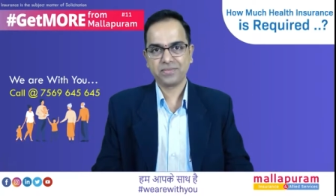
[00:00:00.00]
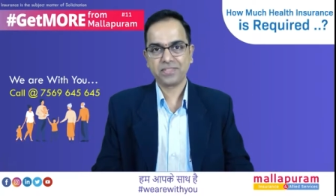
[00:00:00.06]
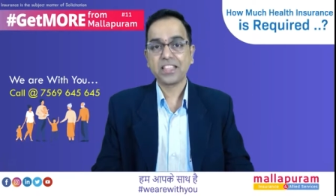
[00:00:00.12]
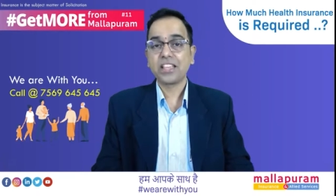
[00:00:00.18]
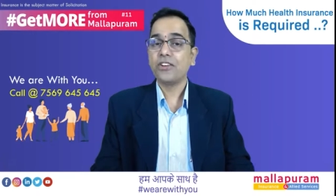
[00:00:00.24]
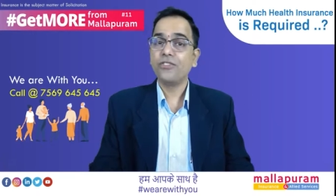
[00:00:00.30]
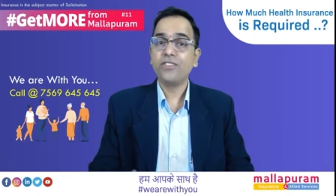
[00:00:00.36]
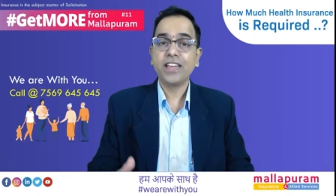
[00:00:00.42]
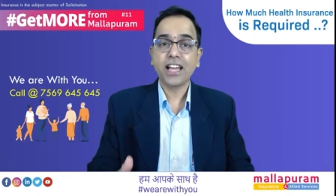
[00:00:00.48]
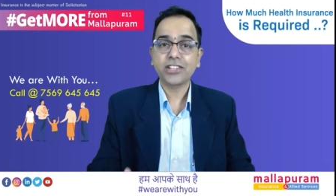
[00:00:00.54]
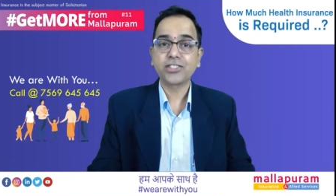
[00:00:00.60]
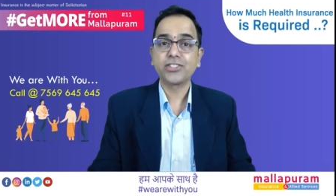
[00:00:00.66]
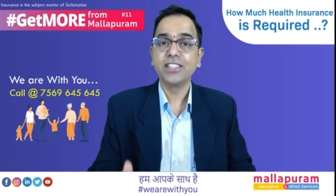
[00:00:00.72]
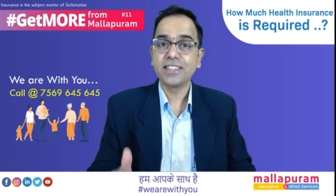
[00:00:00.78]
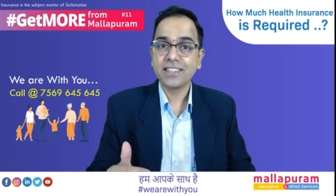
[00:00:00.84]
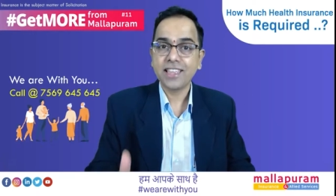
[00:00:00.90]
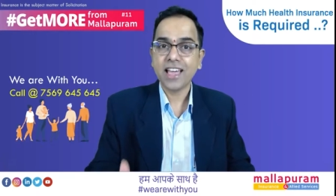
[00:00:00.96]
We actually
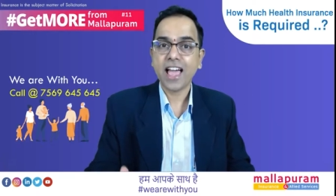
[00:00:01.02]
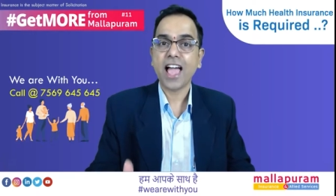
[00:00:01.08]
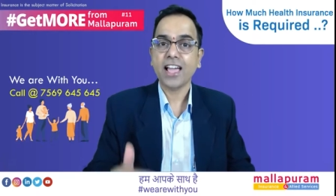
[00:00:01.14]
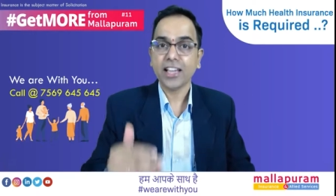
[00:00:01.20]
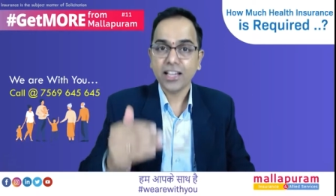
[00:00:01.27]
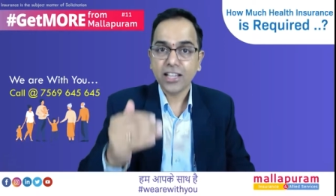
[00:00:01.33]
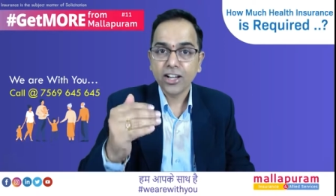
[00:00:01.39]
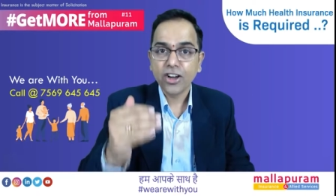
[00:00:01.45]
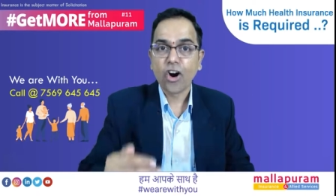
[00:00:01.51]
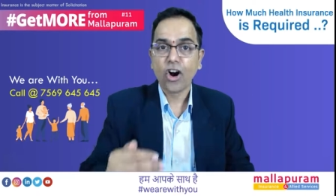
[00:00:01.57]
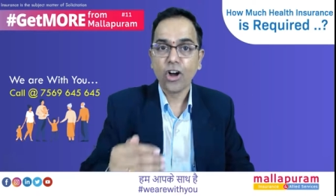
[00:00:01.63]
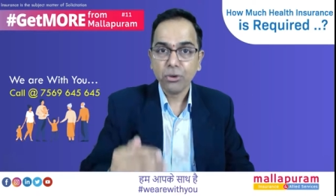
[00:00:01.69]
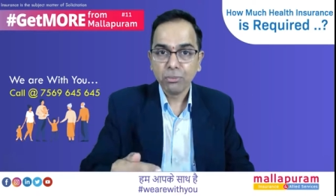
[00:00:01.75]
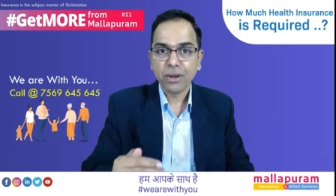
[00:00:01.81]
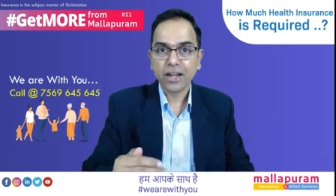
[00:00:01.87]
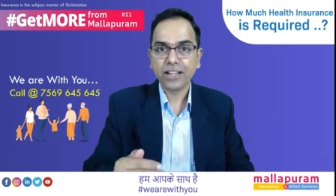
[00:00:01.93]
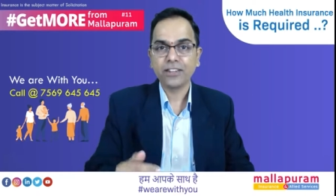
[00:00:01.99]
thank
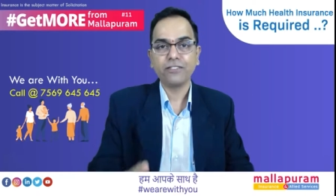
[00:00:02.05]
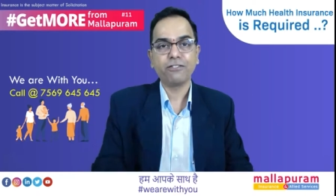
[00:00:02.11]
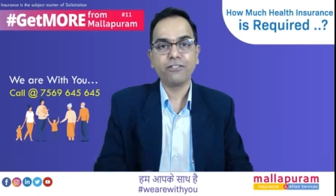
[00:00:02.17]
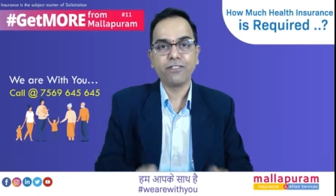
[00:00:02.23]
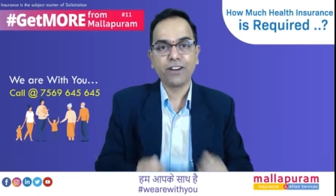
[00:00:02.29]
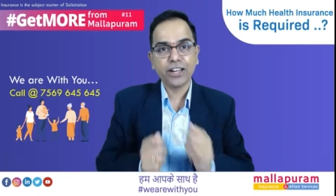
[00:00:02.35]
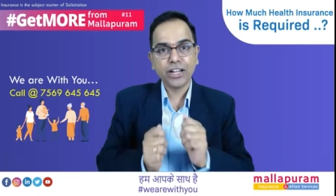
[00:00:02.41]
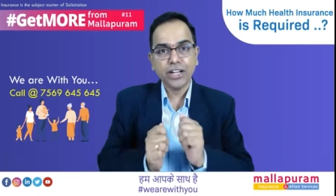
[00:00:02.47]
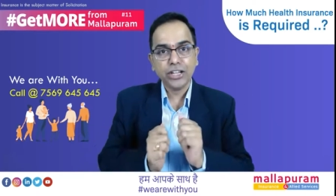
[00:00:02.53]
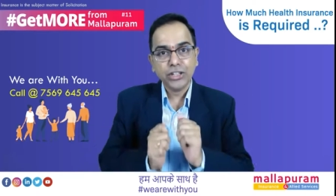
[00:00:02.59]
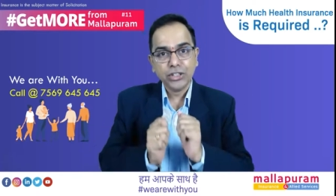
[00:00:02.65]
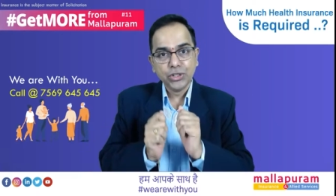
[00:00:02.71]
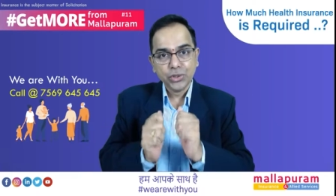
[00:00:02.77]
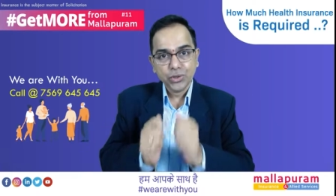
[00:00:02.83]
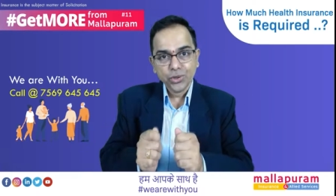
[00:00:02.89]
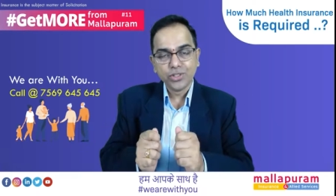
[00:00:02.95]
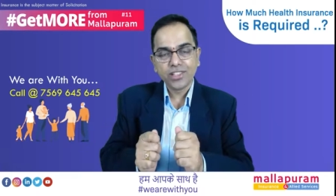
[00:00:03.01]
government for
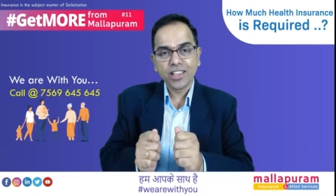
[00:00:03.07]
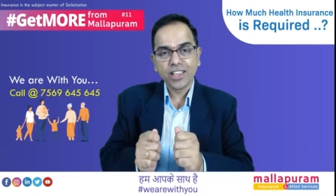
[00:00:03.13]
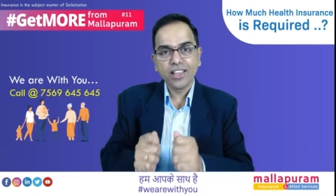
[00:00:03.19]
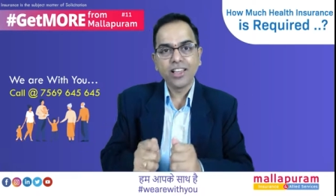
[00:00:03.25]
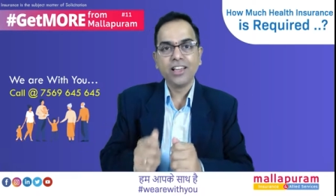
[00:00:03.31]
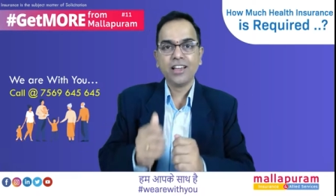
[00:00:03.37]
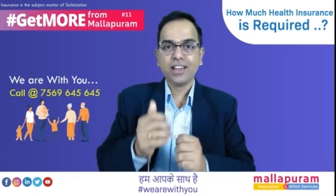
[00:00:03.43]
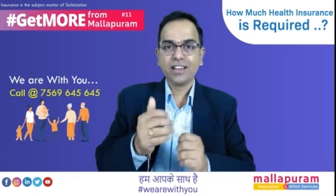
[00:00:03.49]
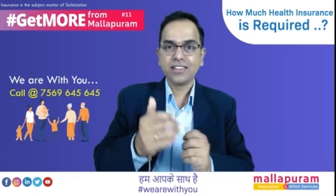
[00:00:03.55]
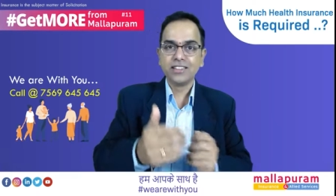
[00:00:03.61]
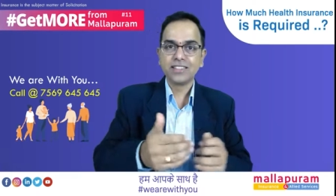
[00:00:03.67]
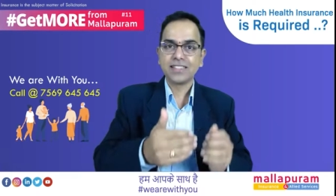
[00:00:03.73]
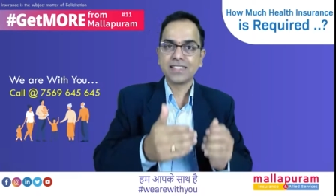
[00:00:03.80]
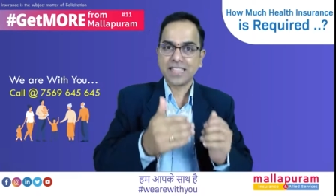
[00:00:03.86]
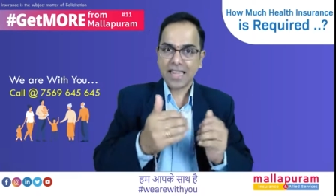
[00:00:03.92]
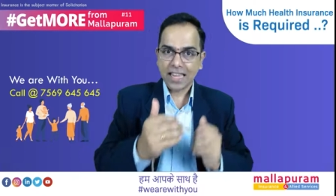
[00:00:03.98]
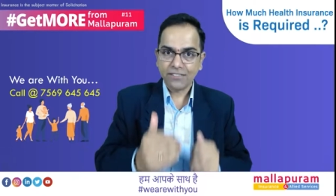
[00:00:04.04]
inducing the
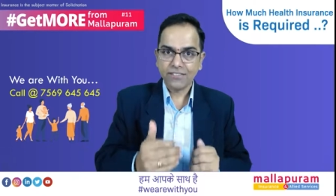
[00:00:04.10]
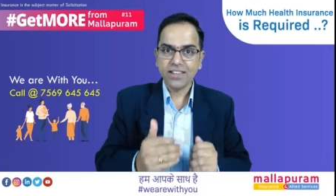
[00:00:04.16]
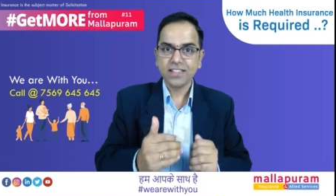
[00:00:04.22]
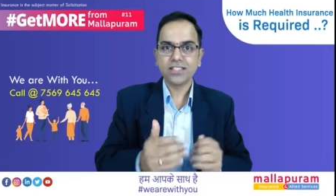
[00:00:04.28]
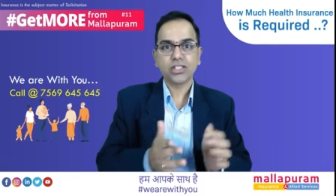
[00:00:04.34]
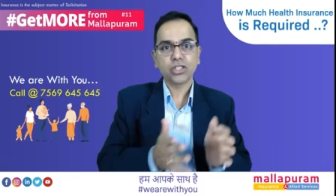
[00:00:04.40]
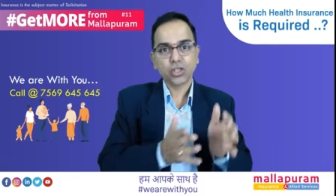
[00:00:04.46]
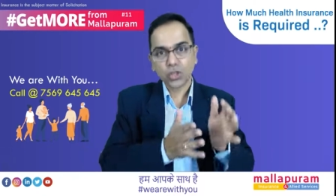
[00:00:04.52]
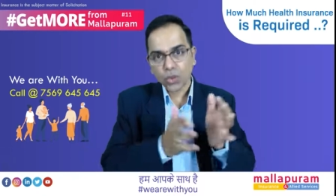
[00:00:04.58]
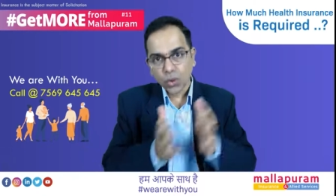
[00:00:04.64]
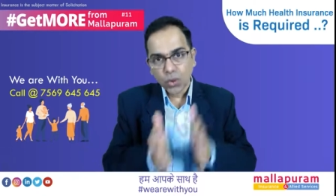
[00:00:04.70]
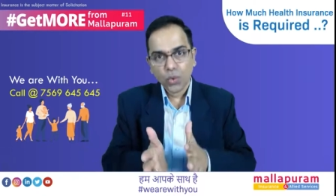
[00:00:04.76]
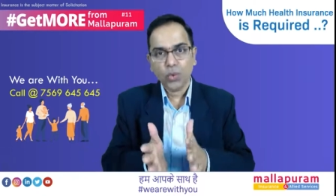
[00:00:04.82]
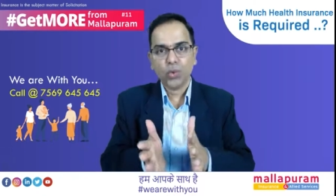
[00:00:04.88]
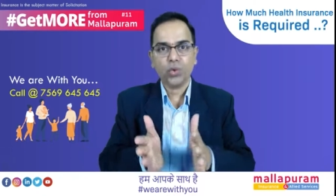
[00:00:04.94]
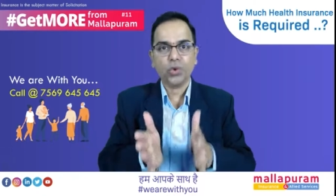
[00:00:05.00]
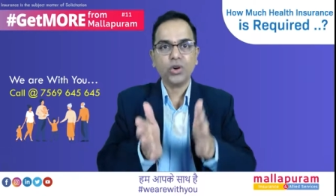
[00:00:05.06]
savings
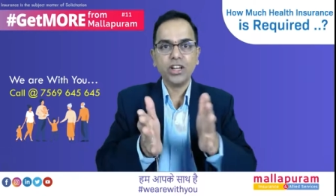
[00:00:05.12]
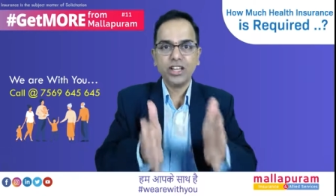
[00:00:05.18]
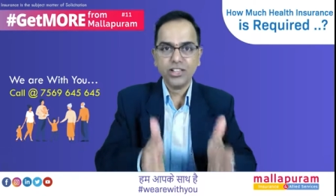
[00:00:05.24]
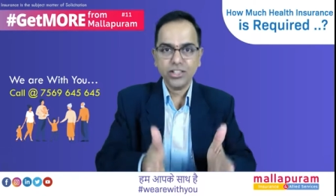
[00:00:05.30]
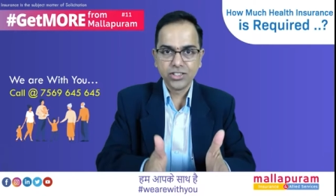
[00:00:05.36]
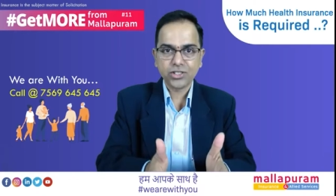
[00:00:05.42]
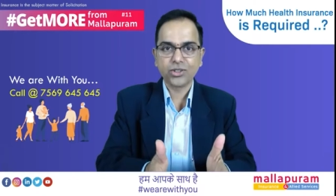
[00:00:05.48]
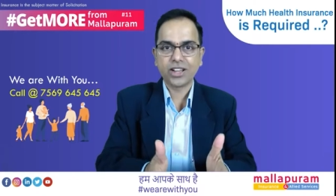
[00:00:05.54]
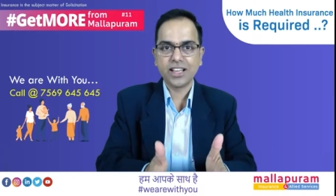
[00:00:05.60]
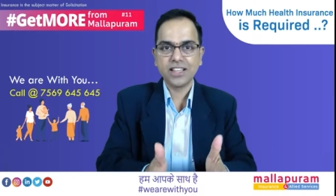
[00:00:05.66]
through insurance